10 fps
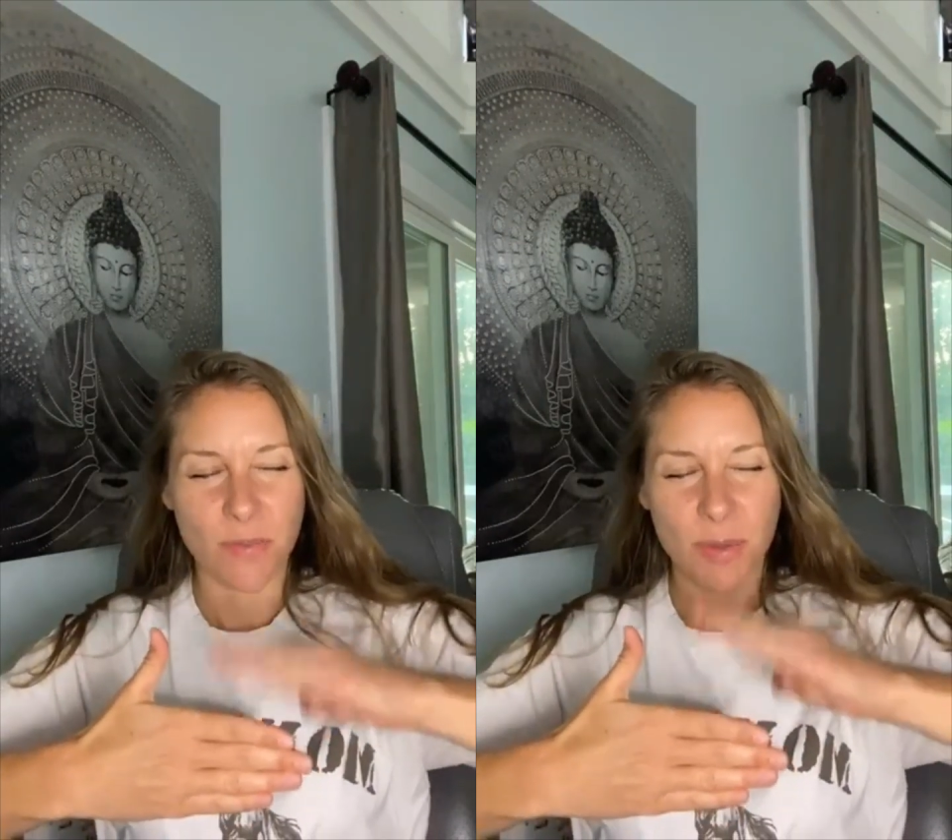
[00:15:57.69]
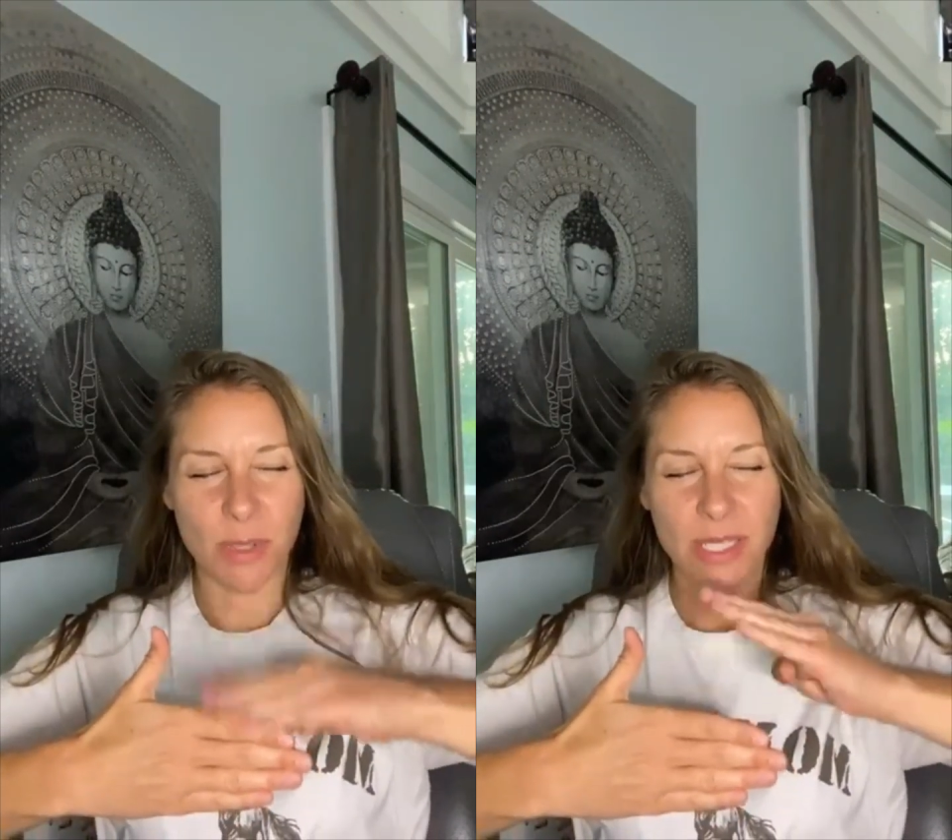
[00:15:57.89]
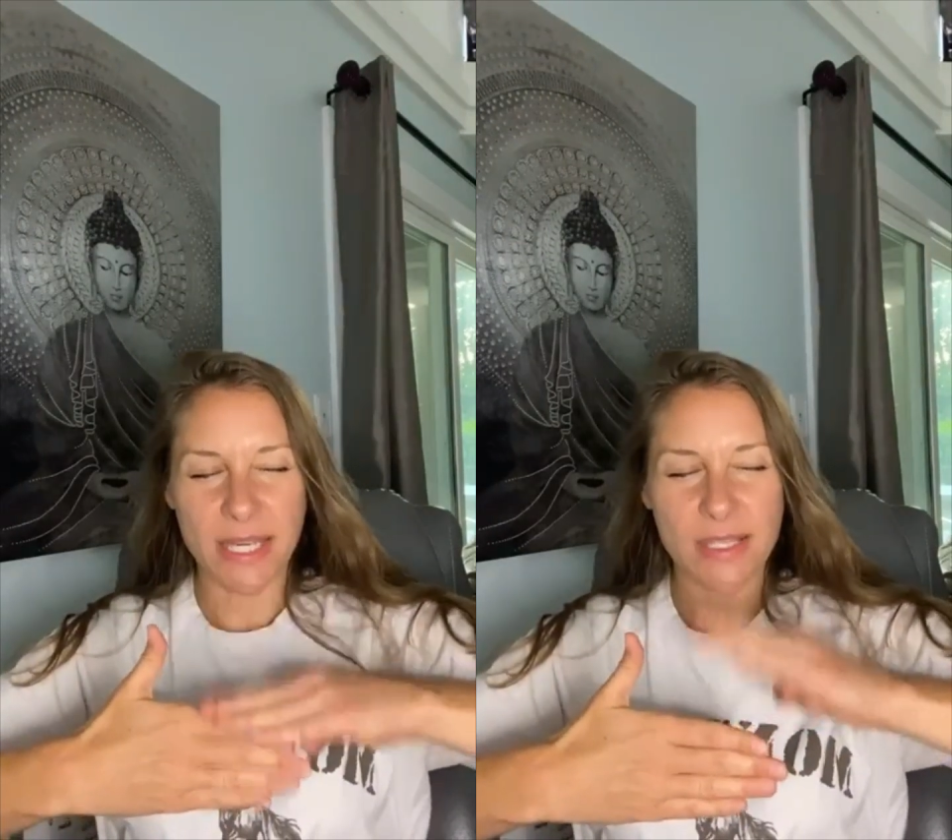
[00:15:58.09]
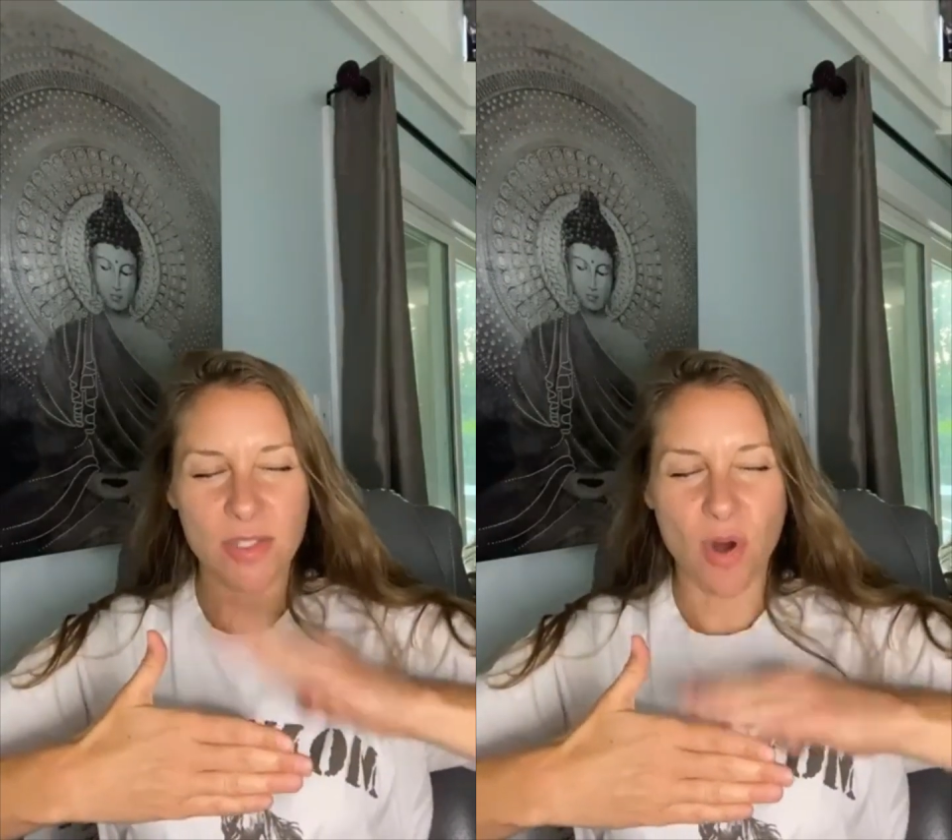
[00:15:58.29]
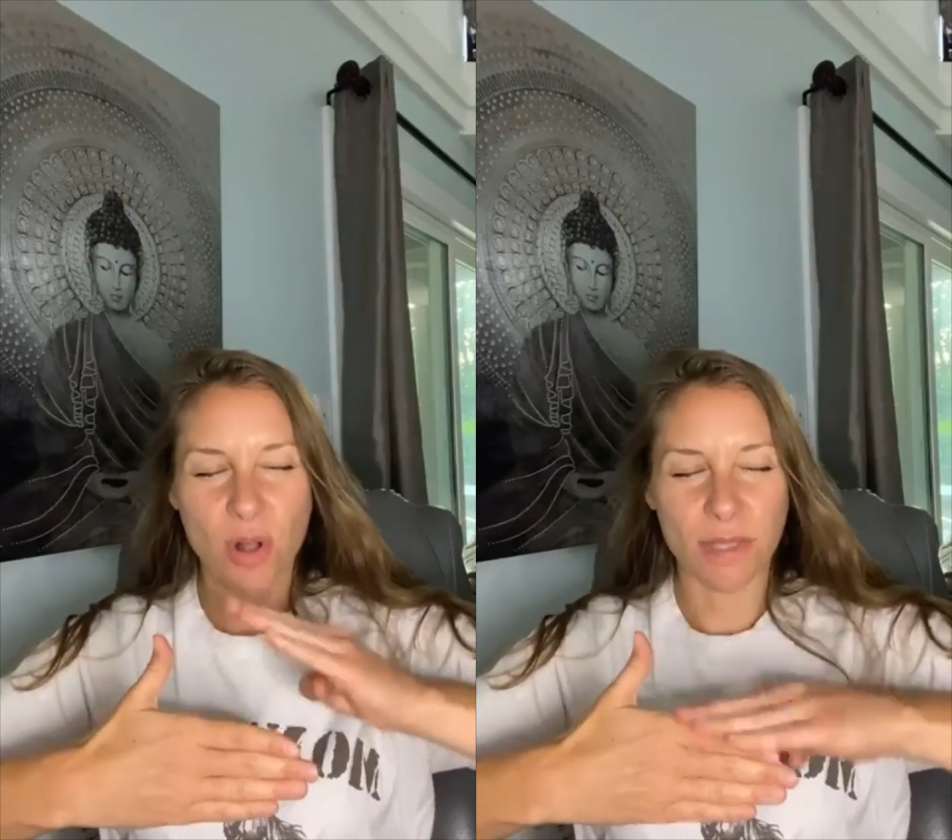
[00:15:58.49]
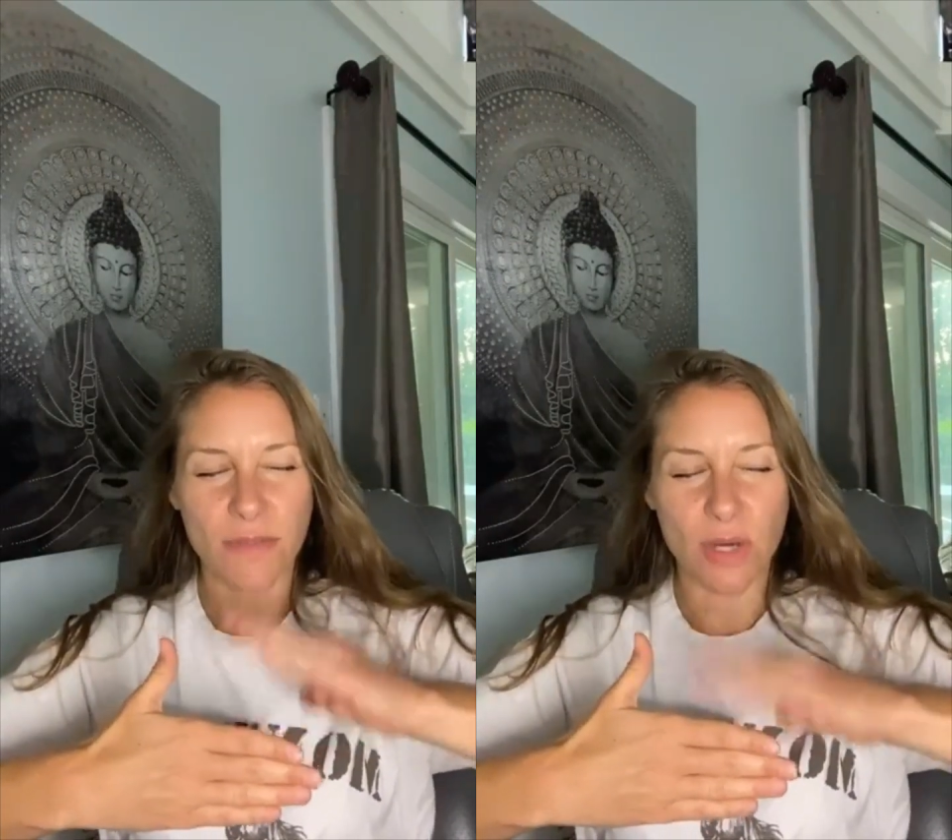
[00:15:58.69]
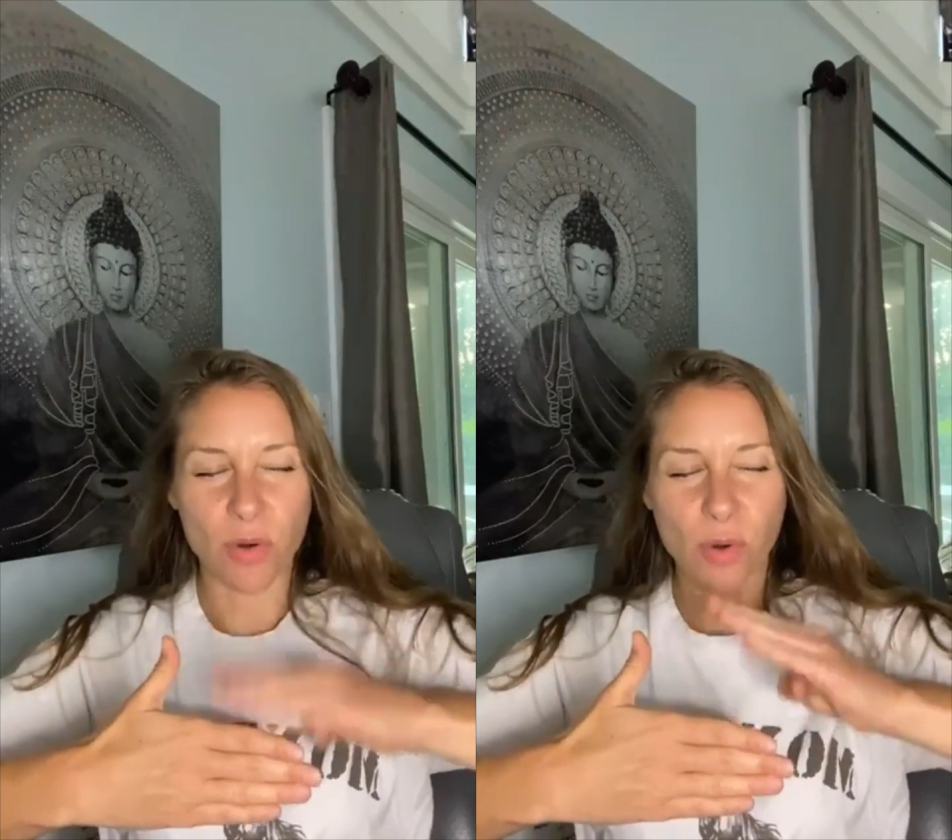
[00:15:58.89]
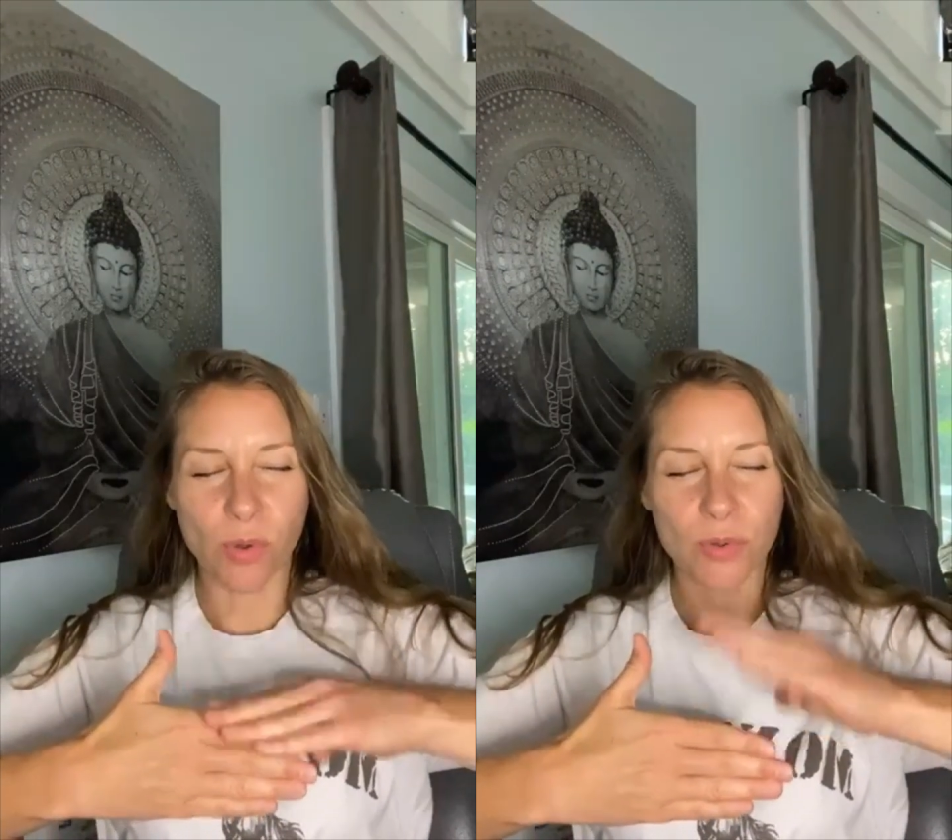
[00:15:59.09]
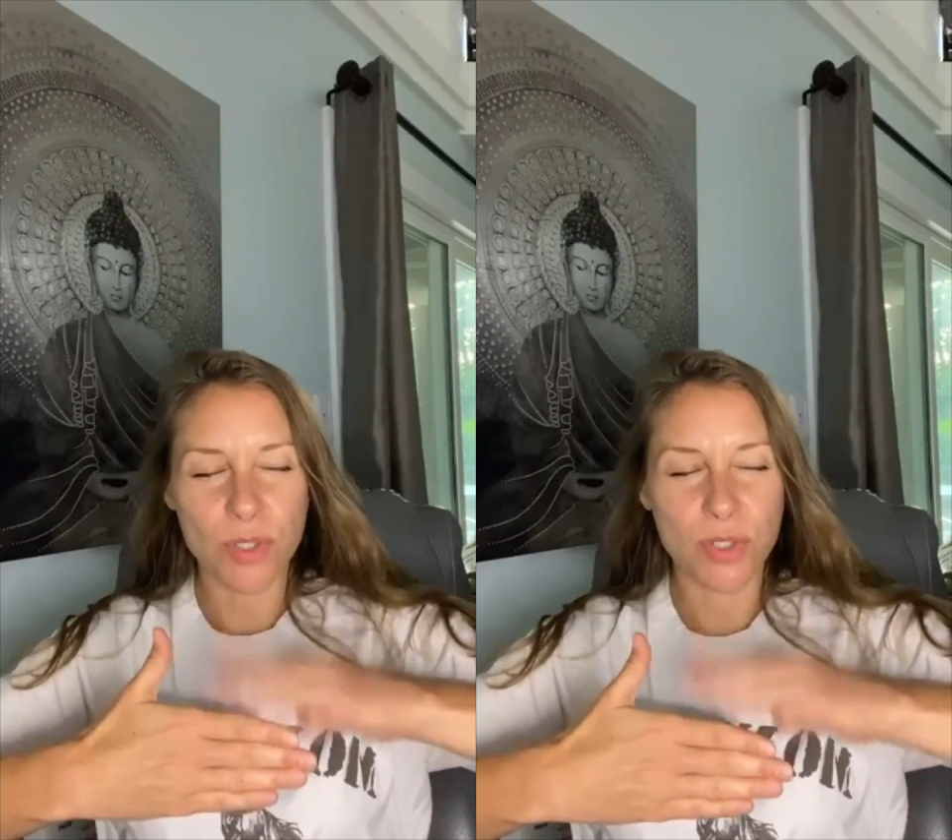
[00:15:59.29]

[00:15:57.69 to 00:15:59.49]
we release all of the old